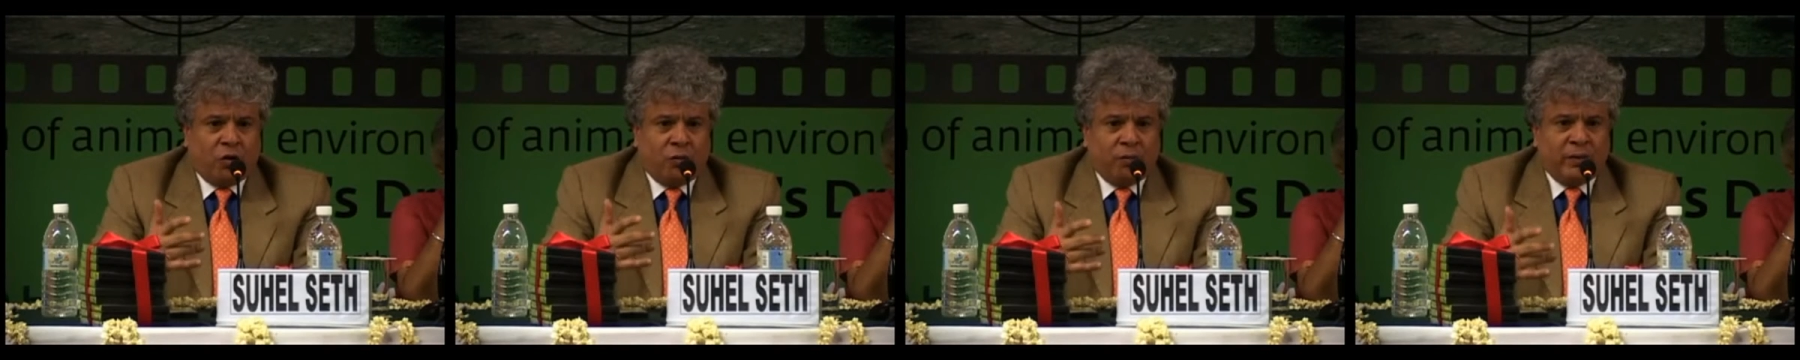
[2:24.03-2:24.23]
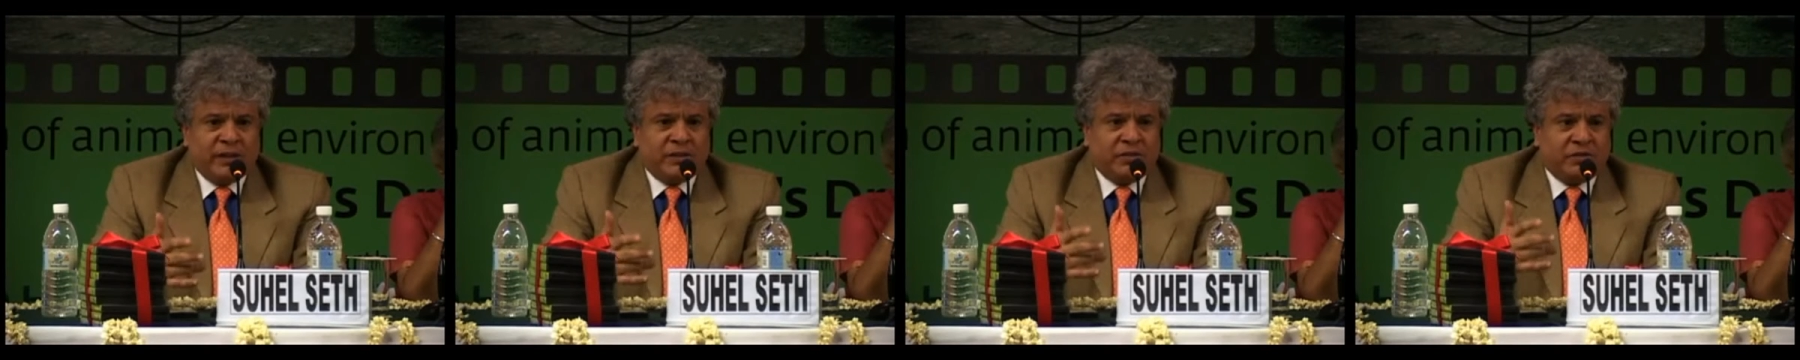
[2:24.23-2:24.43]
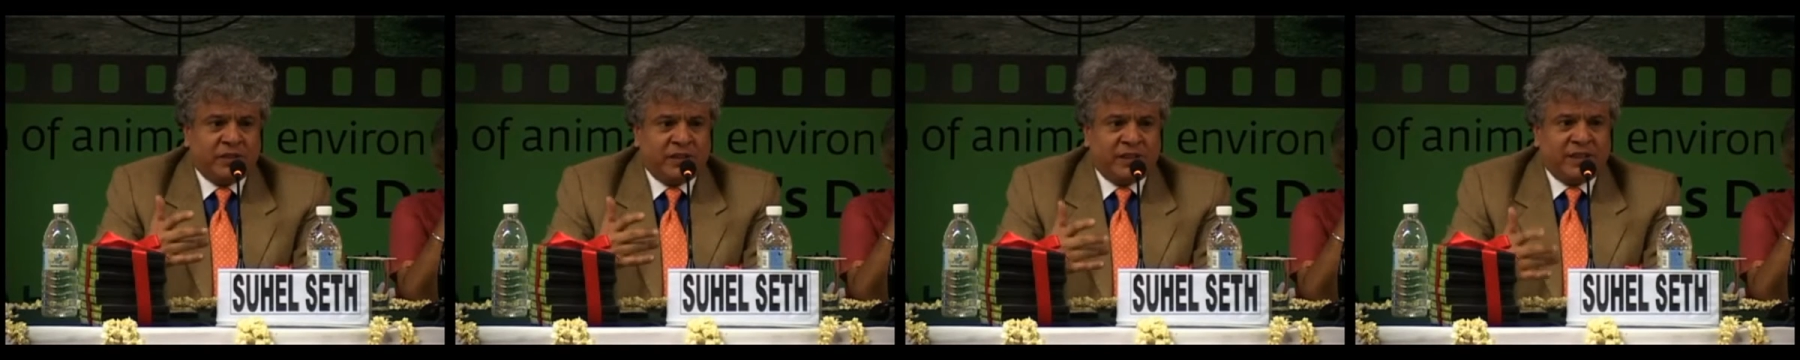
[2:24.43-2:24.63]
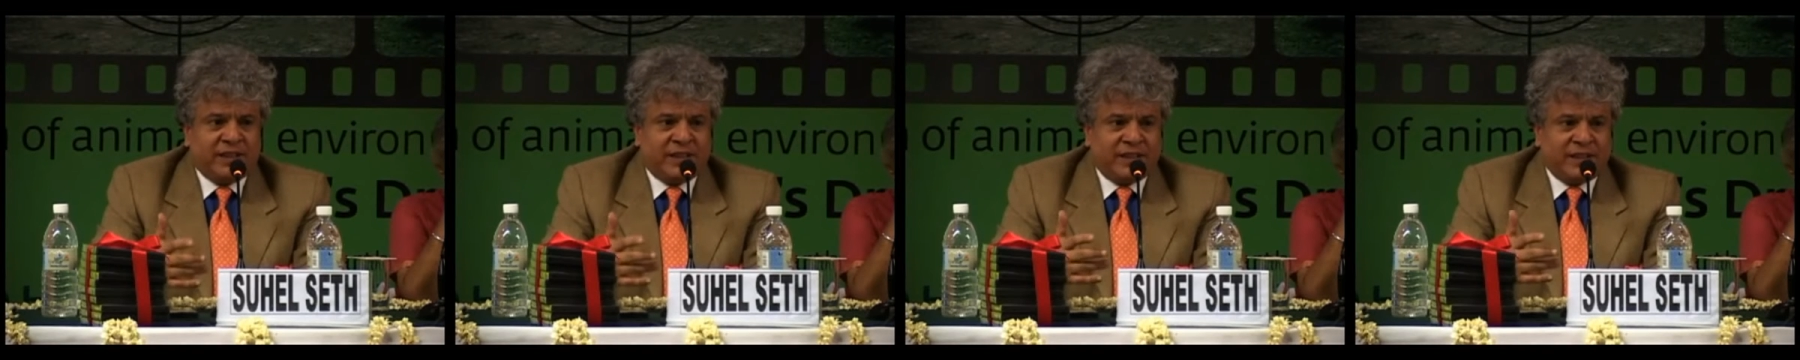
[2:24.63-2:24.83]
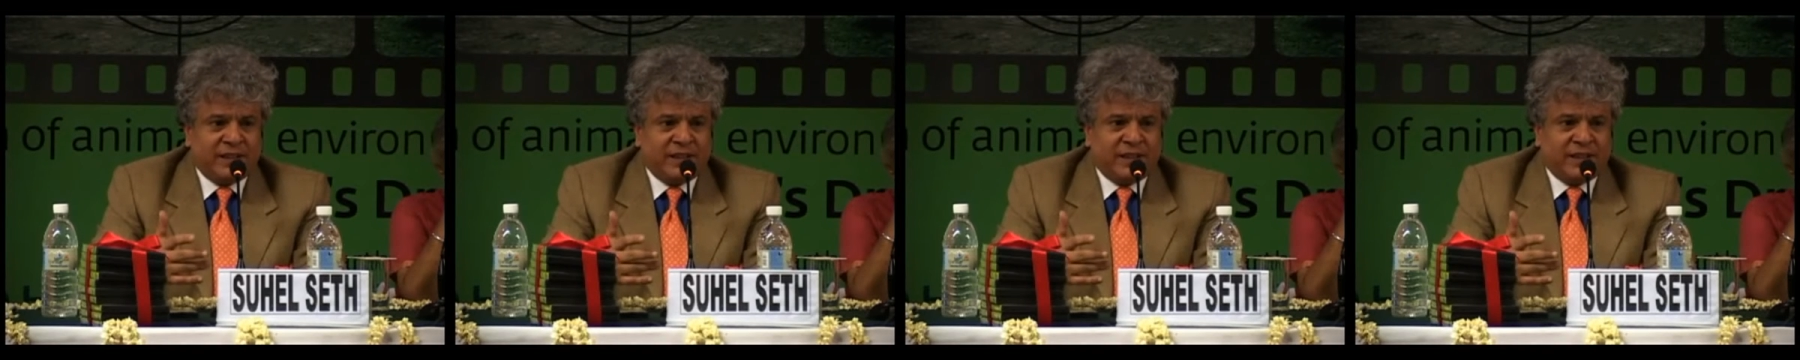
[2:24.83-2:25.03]
always
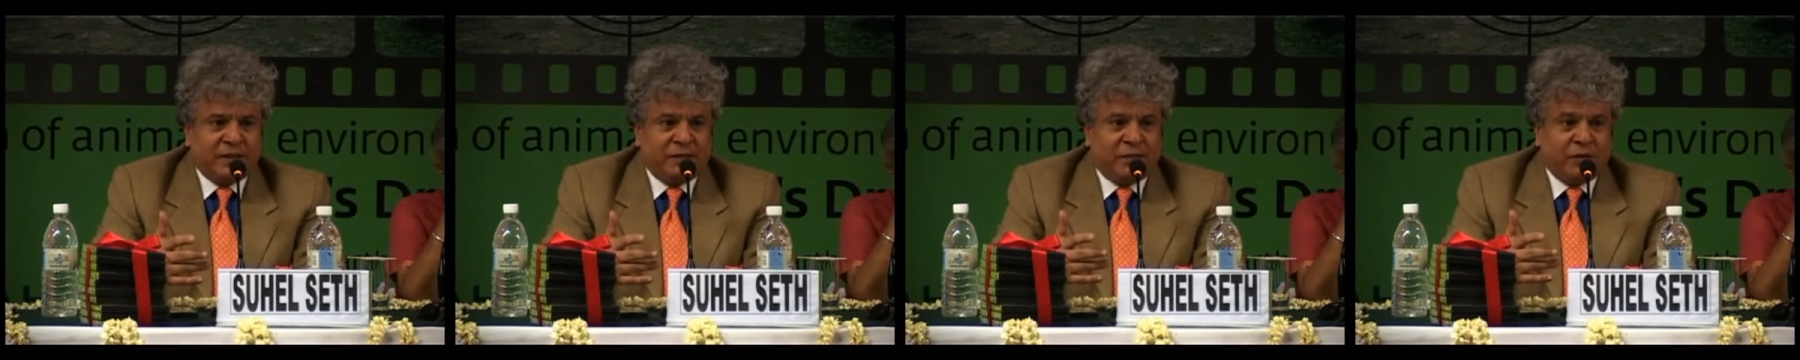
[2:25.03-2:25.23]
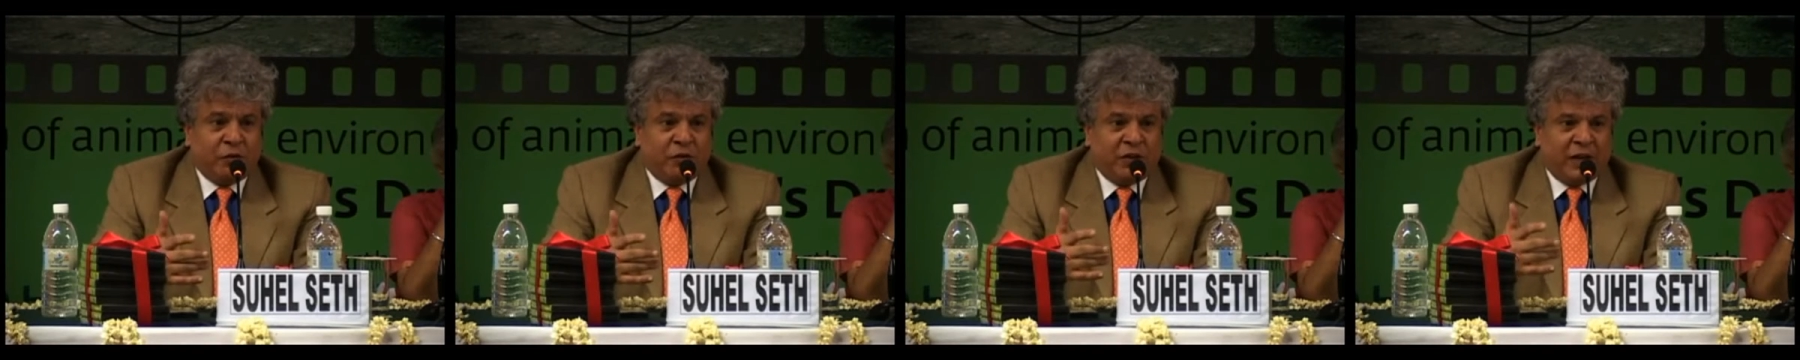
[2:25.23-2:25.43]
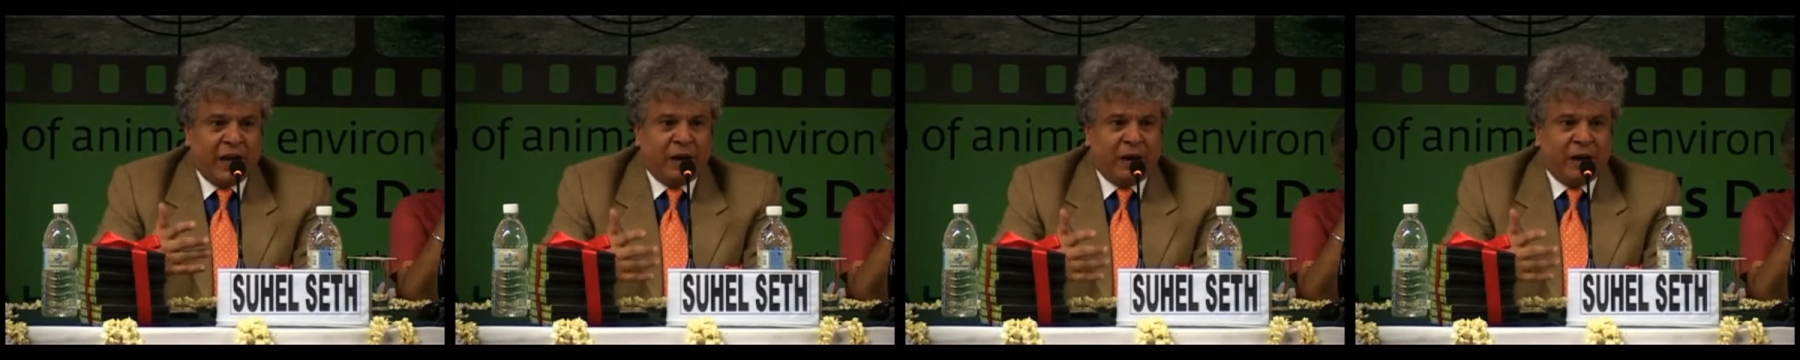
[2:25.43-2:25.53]
resistance if you